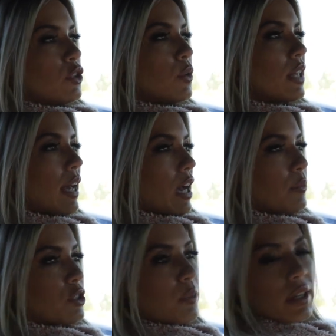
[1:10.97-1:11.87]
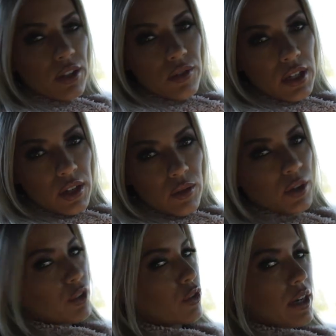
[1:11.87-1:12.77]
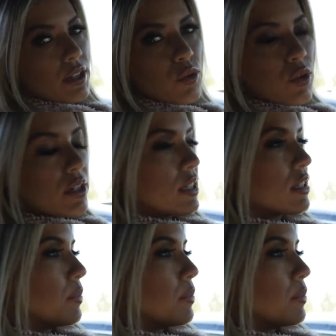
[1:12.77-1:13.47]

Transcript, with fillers: doing that, how much money you need, what your credit score needs